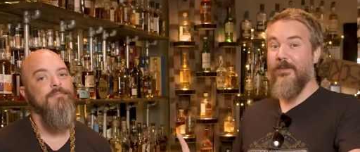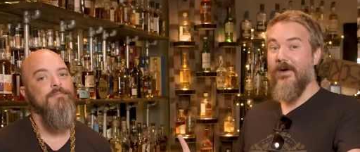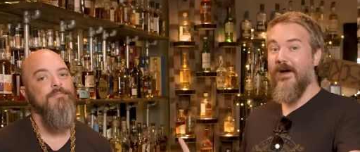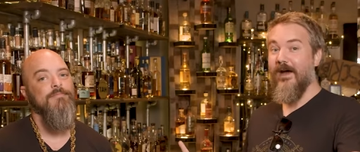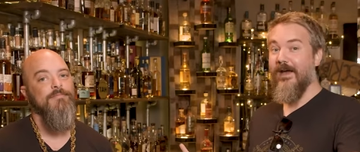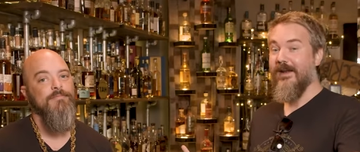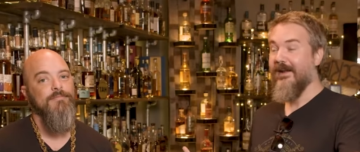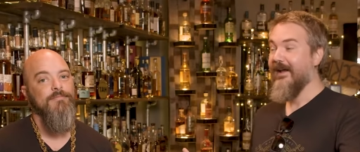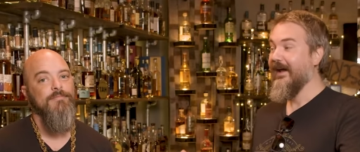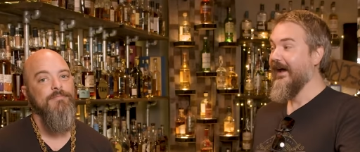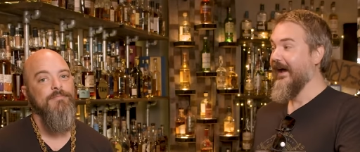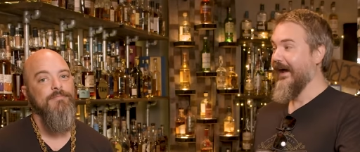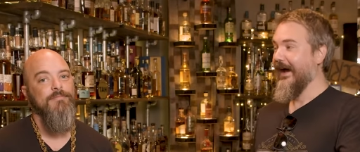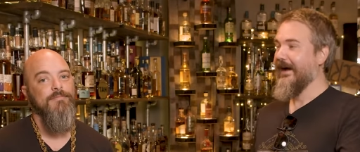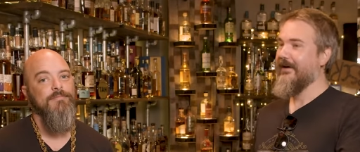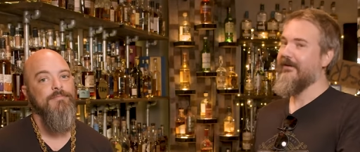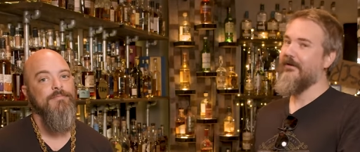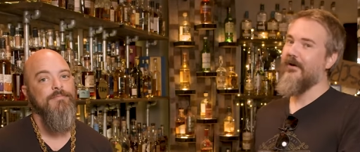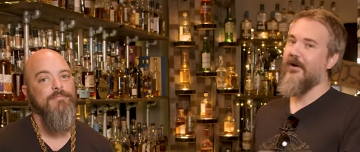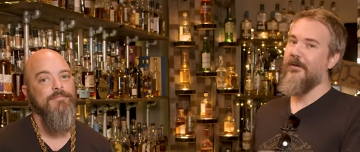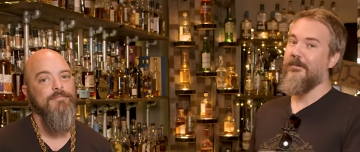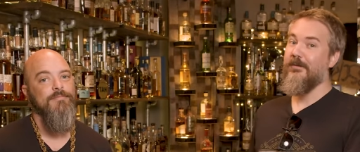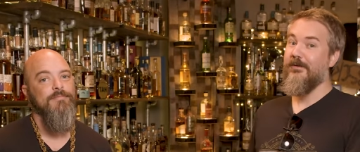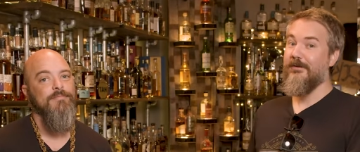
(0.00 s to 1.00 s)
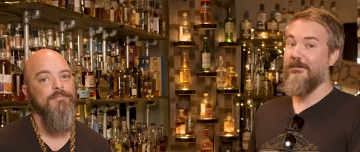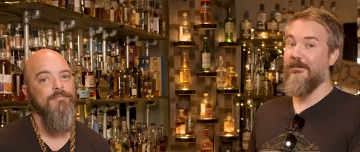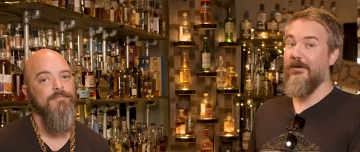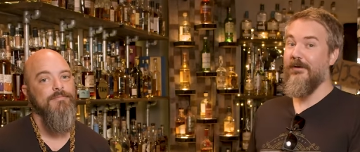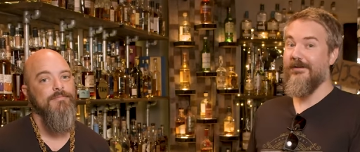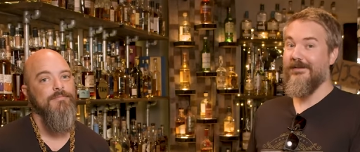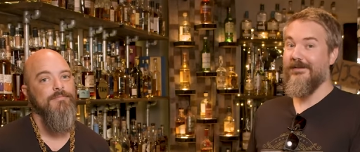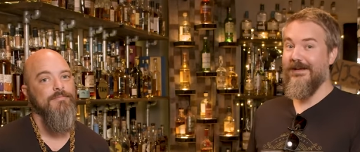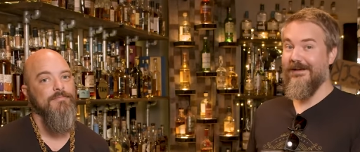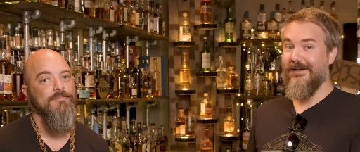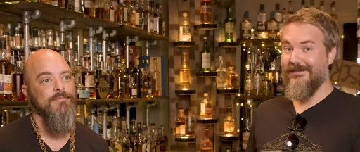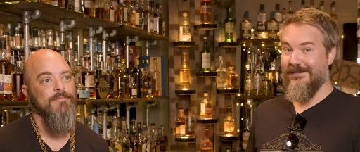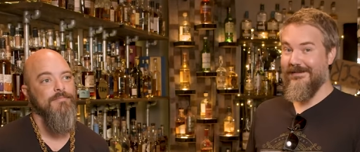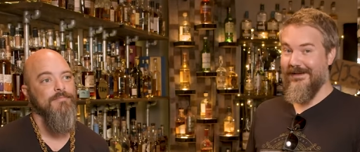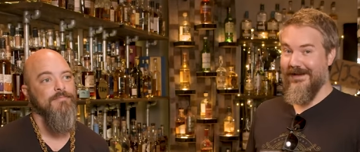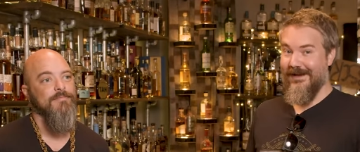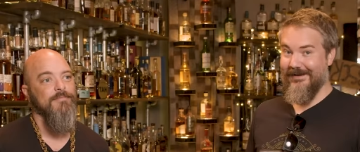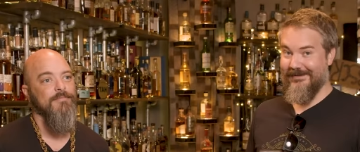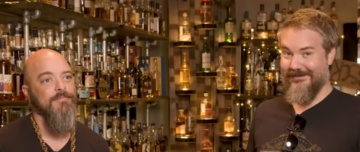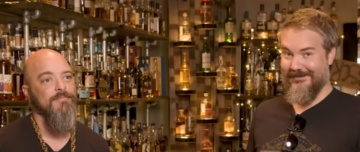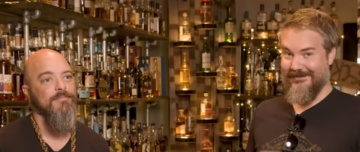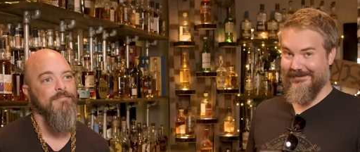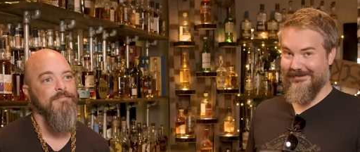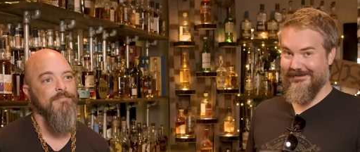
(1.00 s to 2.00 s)
Speaker 1: But I grew up in small town
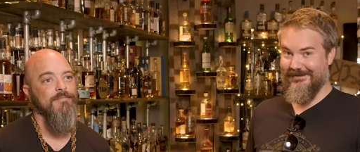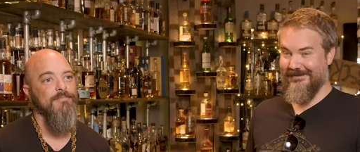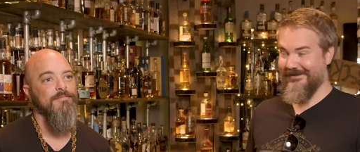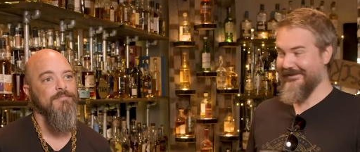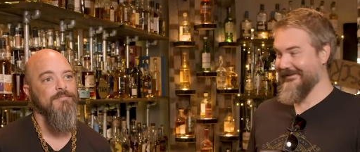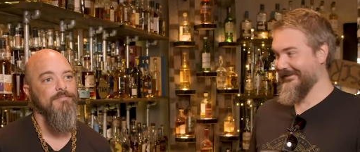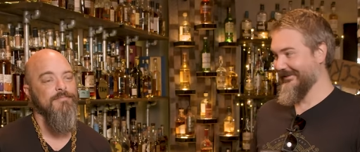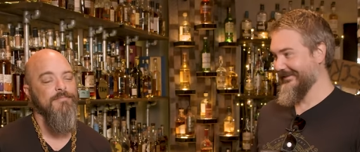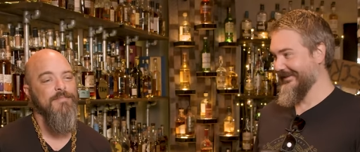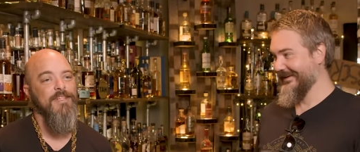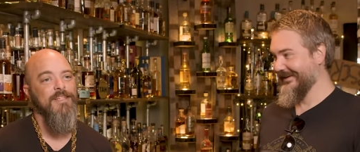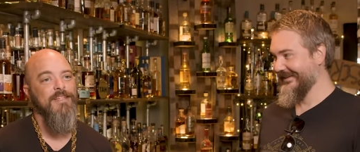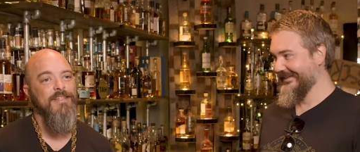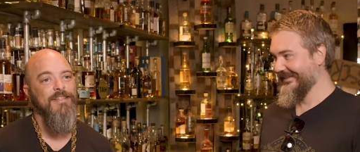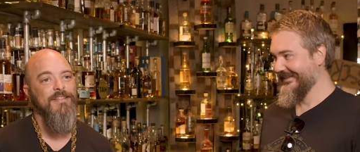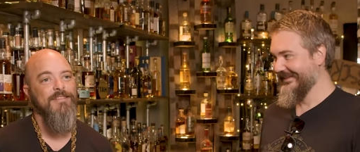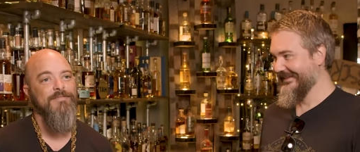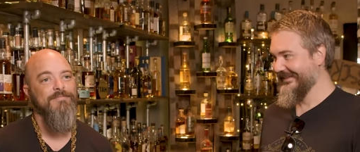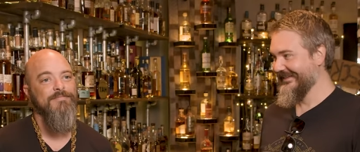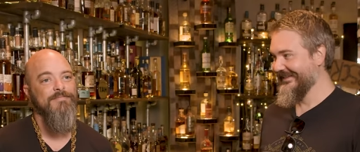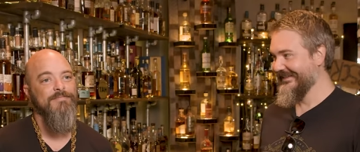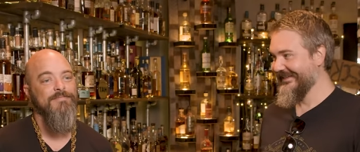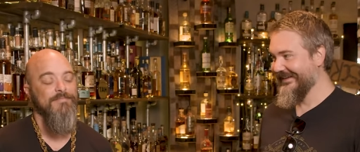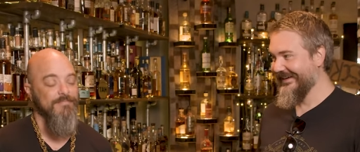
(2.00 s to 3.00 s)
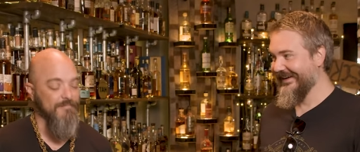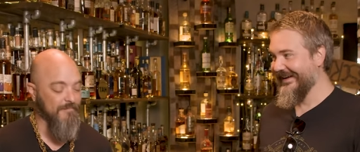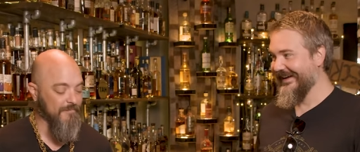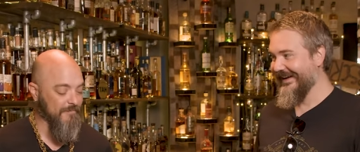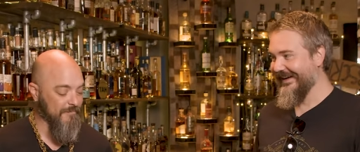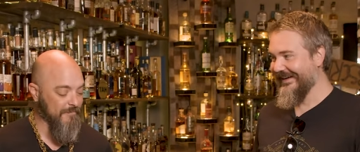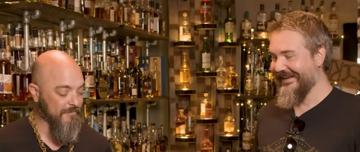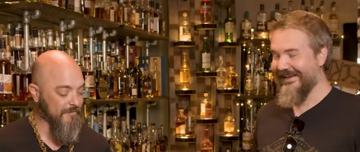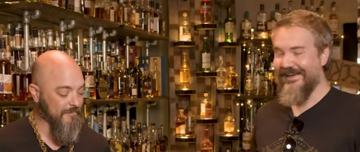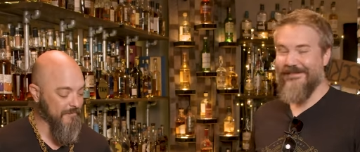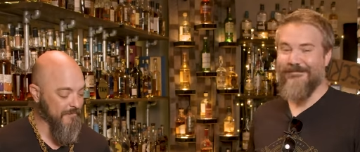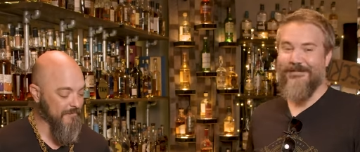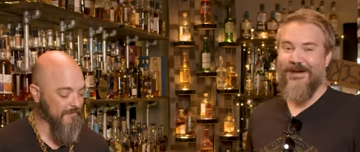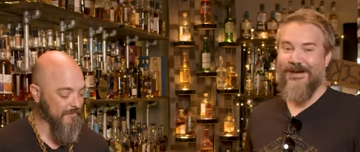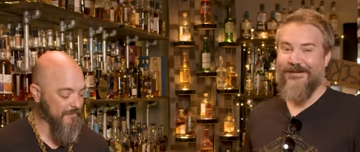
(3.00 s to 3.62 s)
Texas. Right? Yeah. Yeah. And